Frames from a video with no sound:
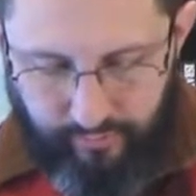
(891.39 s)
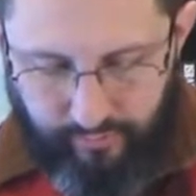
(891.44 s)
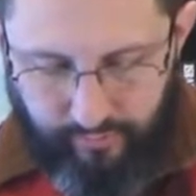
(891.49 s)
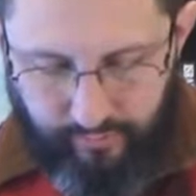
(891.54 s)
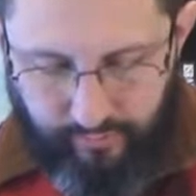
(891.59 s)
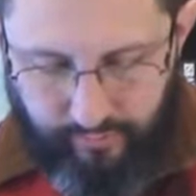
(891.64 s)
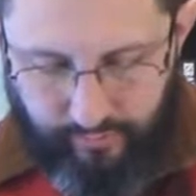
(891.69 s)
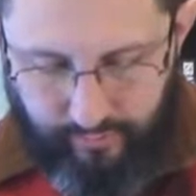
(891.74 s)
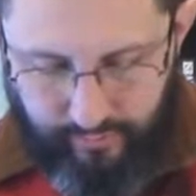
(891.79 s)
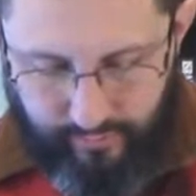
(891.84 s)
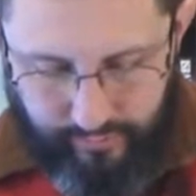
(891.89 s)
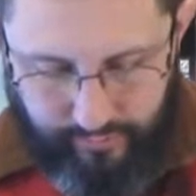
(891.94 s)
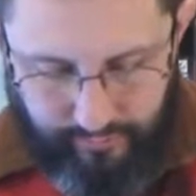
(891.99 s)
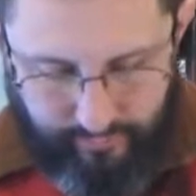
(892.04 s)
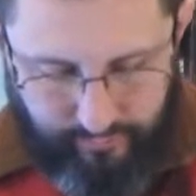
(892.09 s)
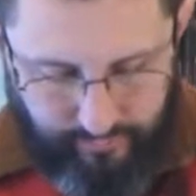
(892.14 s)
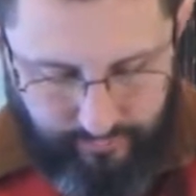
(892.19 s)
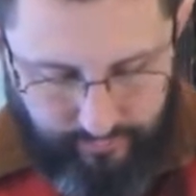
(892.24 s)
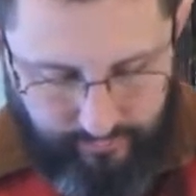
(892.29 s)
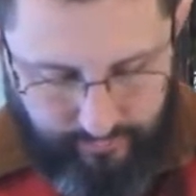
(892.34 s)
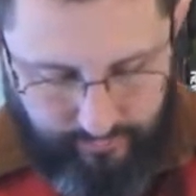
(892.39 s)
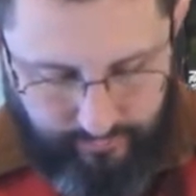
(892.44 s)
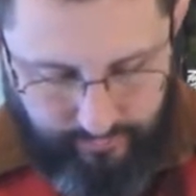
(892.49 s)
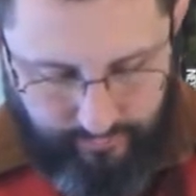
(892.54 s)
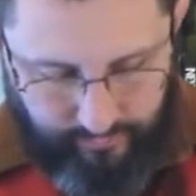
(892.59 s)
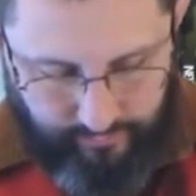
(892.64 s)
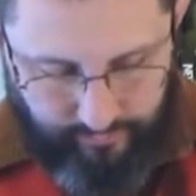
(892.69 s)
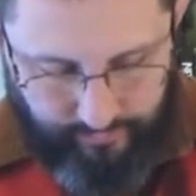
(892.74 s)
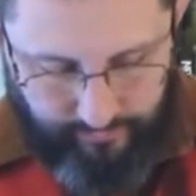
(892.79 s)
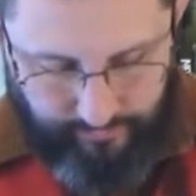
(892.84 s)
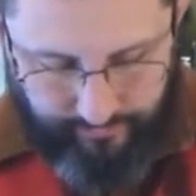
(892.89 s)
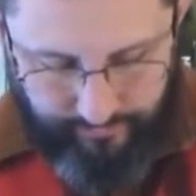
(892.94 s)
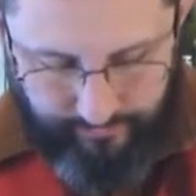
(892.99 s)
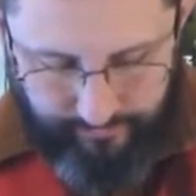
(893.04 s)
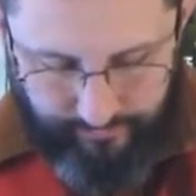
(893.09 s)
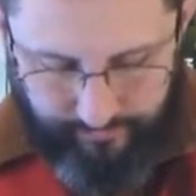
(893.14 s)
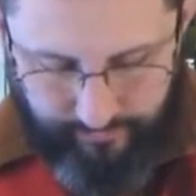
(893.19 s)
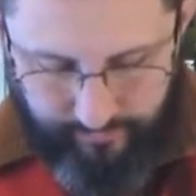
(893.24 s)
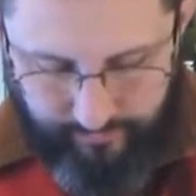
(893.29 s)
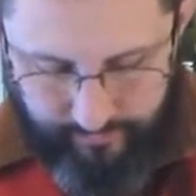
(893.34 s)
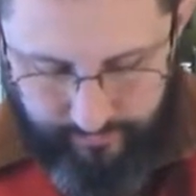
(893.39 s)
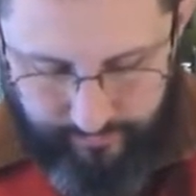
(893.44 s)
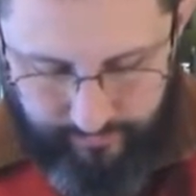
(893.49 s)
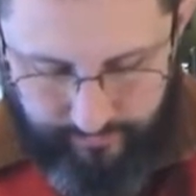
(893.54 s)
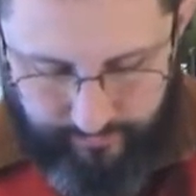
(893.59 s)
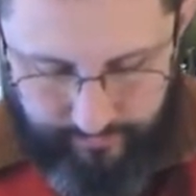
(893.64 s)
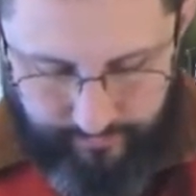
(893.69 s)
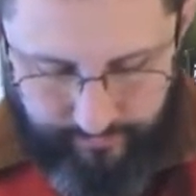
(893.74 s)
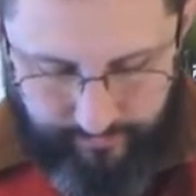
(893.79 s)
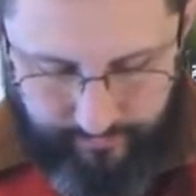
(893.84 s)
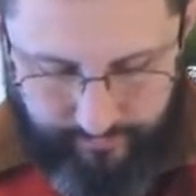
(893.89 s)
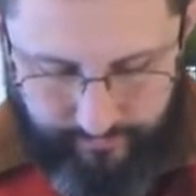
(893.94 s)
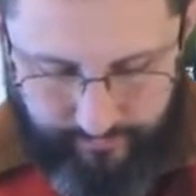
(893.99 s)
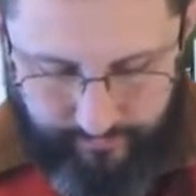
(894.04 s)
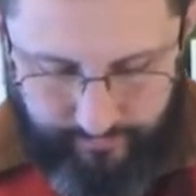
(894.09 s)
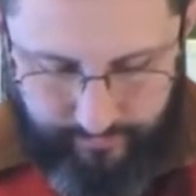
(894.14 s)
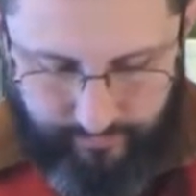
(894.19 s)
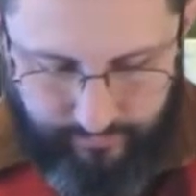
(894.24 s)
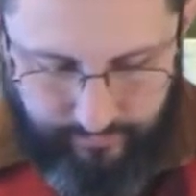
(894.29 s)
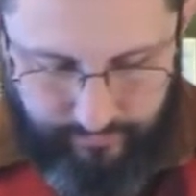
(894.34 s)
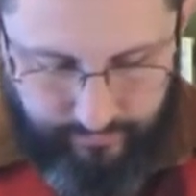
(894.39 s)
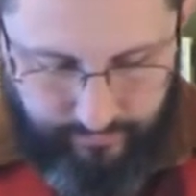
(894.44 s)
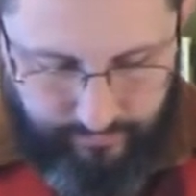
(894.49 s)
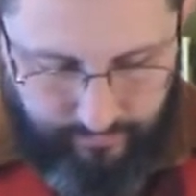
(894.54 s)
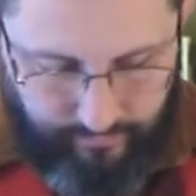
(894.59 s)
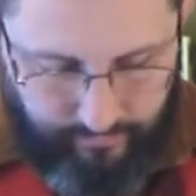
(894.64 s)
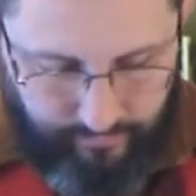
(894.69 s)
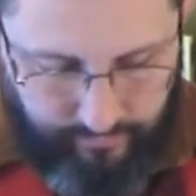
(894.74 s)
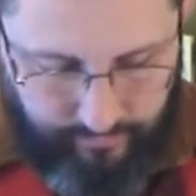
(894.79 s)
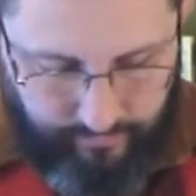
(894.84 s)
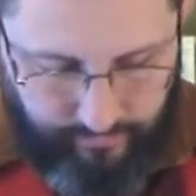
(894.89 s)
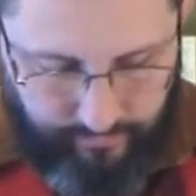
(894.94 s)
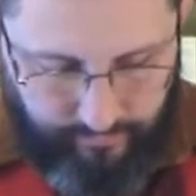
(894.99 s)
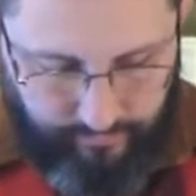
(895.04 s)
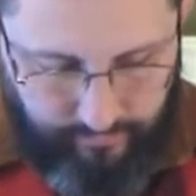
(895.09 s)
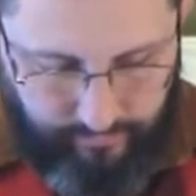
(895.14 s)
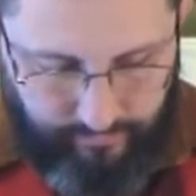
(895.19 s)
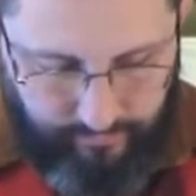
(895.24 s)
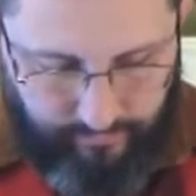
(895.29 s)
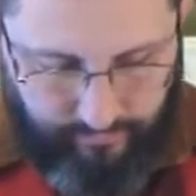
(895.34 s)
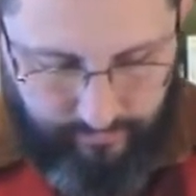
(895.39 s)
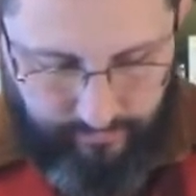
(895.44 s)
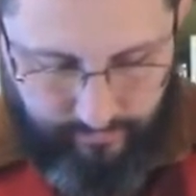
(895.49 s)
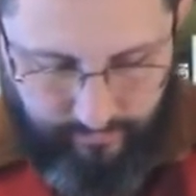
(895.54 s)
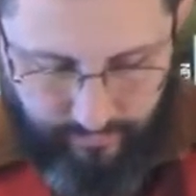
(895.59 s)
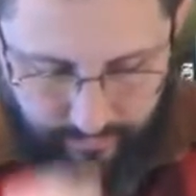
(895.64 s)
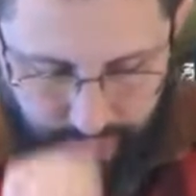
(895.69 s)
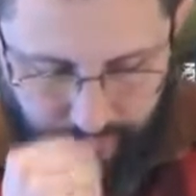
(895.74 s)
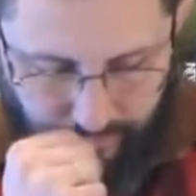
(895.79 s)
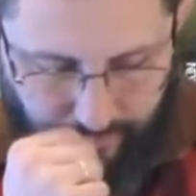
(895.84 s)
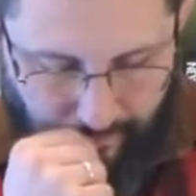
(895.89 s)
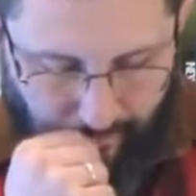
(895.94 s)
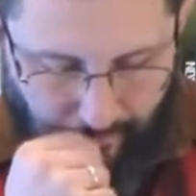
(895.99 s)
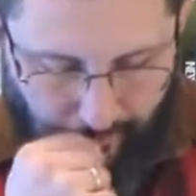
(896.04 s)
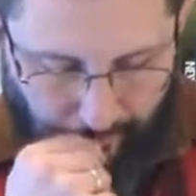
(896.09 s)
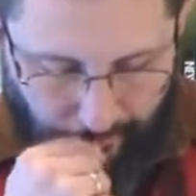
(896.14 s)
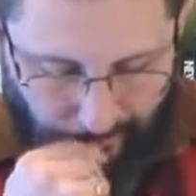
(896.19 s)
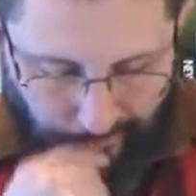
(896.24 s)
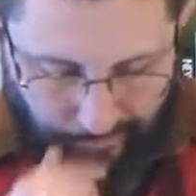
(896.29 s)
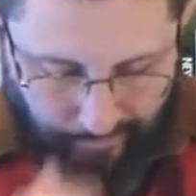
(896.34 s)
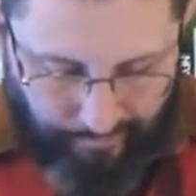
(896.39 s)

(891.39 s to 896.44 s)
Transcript: [no speech]